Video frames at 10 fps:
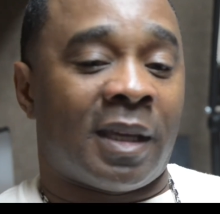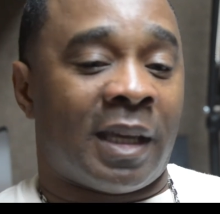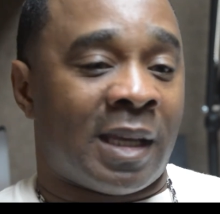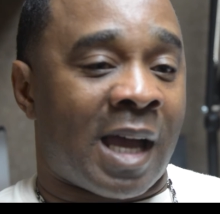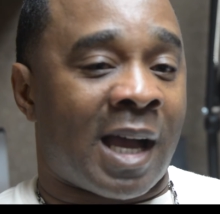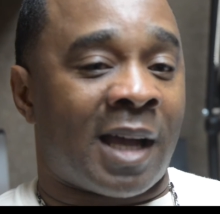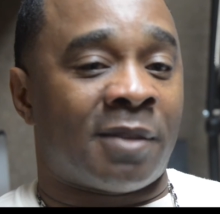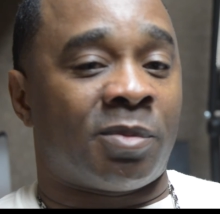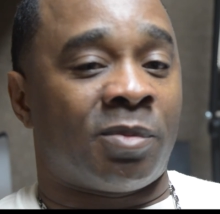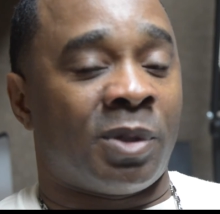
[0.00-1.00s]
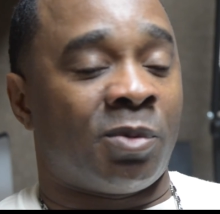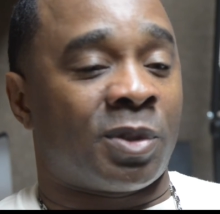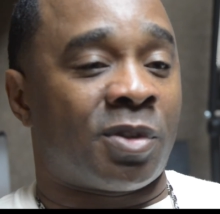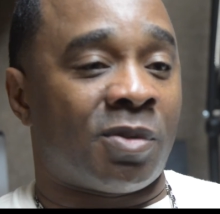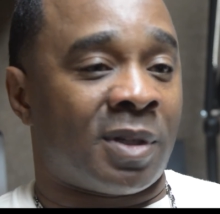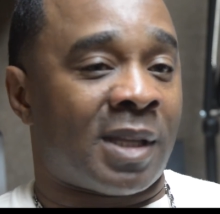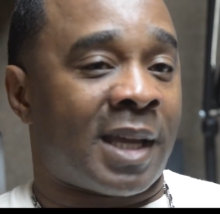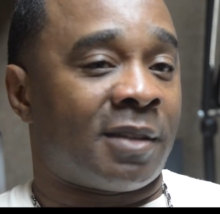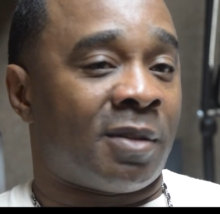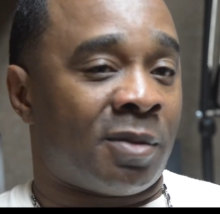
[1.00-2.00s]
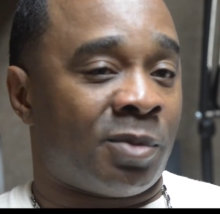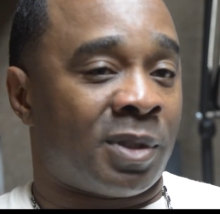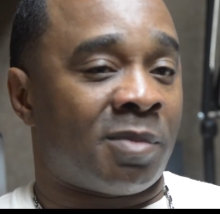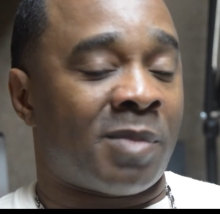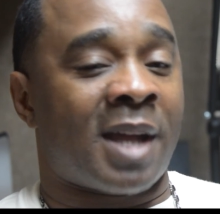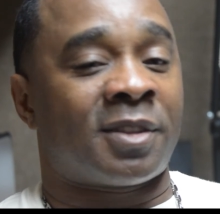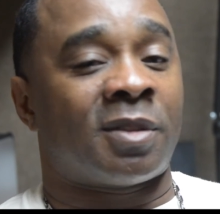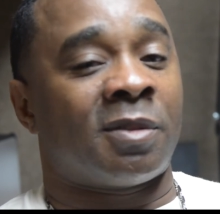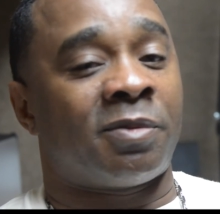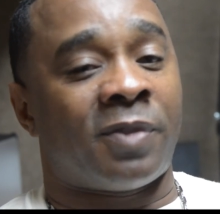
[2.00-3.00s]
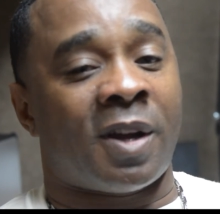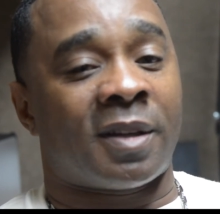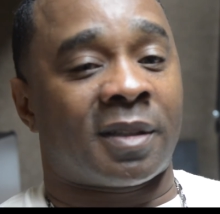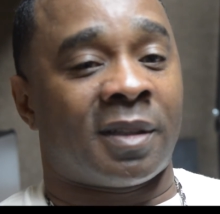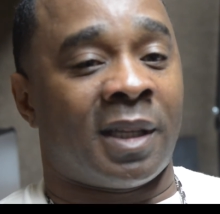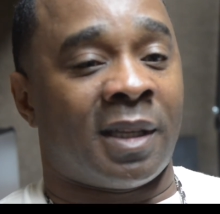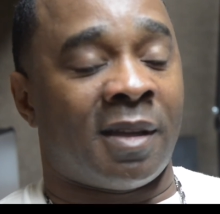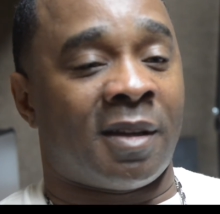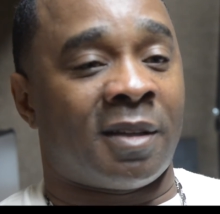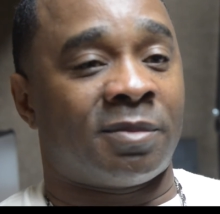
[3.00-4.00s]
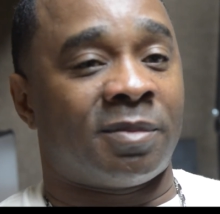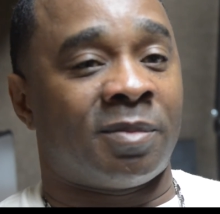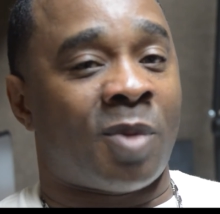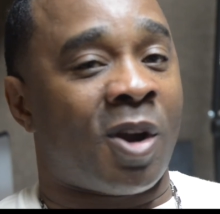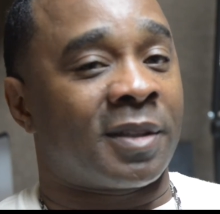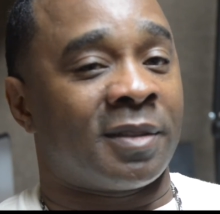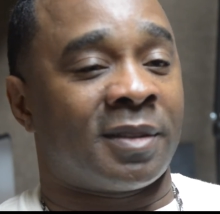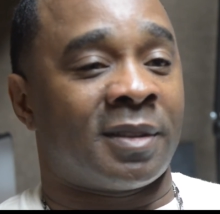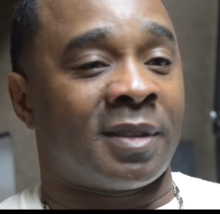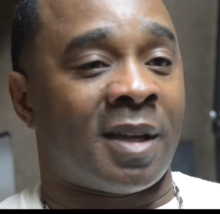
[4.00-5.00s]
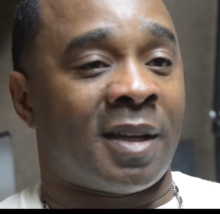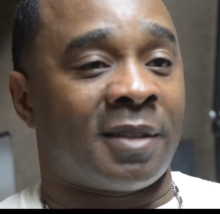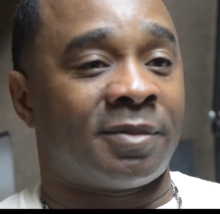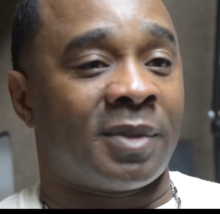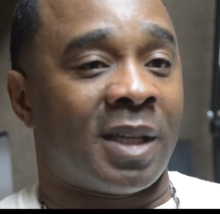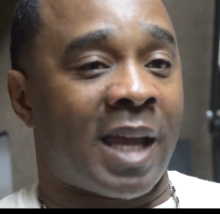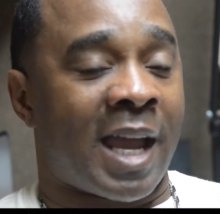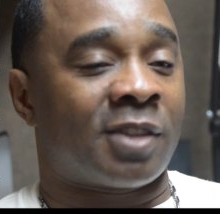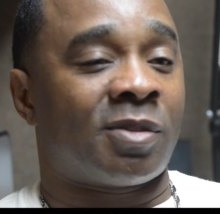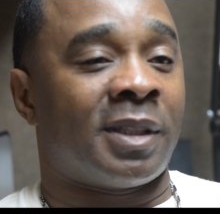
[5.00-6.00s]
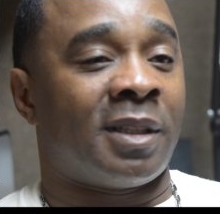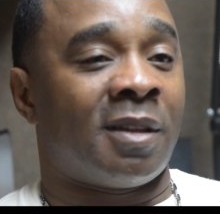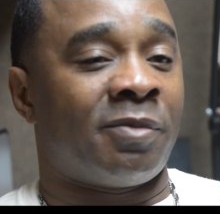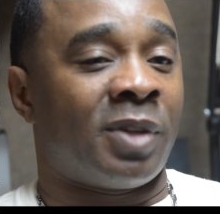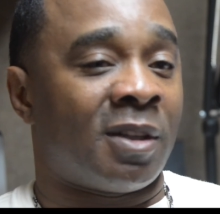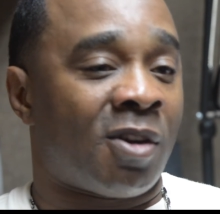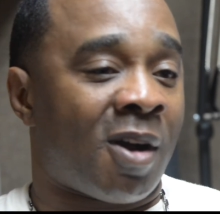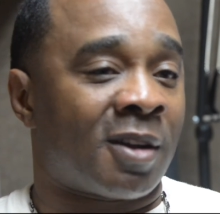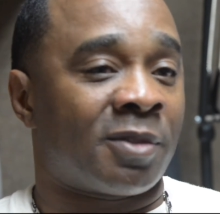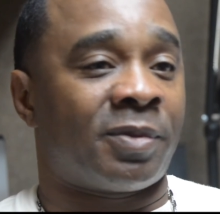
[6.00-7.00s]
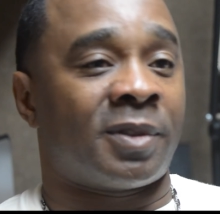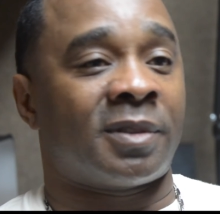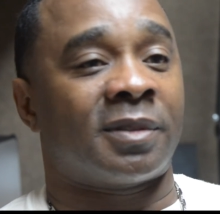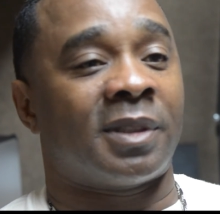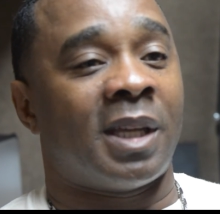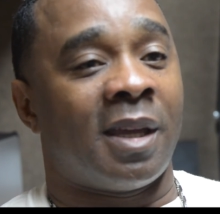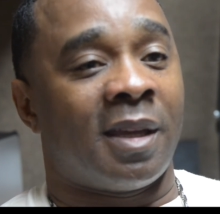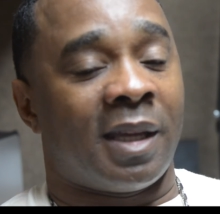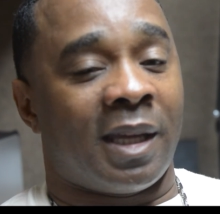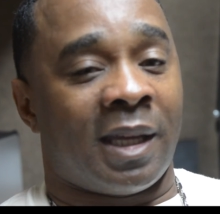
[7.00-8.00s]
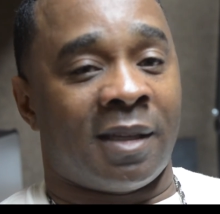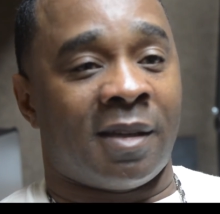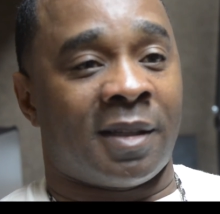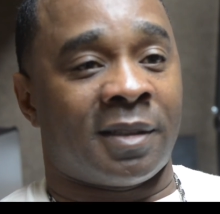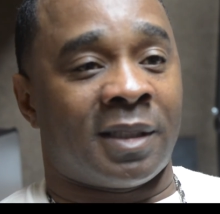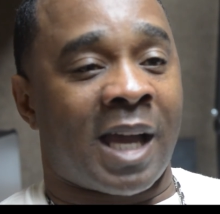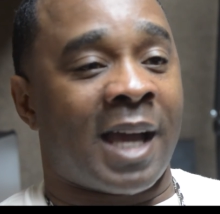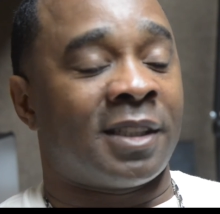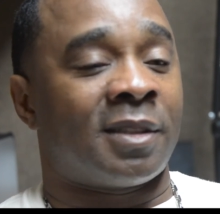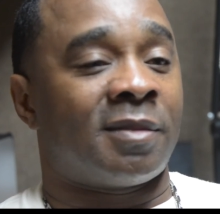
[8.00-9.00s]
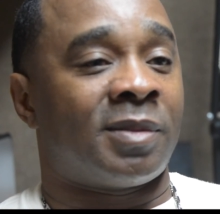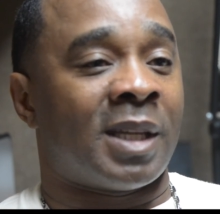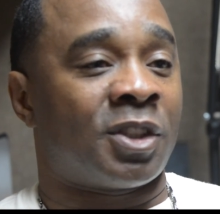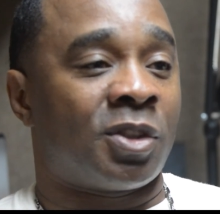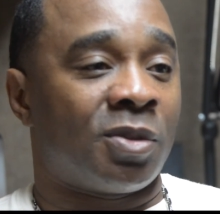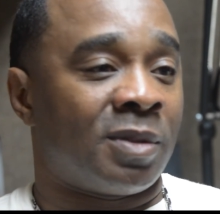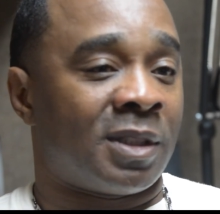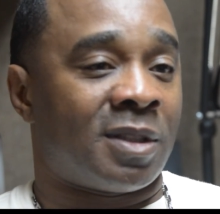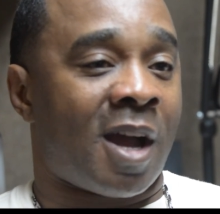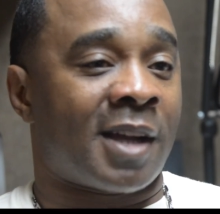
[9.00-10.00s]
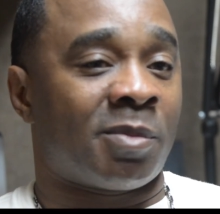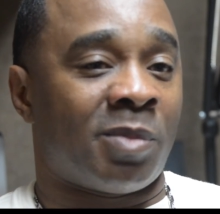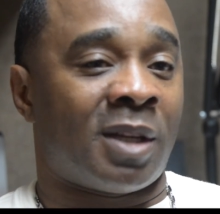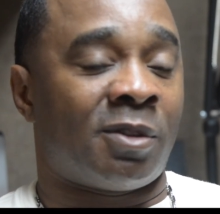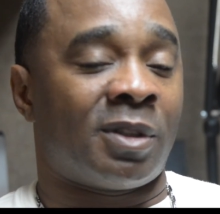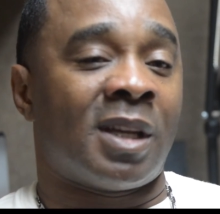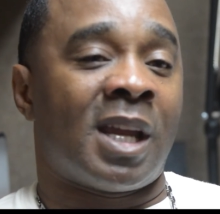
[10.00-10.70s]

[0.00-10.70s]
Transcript: and we were touring like with the Masters of Funk, and Marcus is actually the videographer and the guy that's shooting this documentary.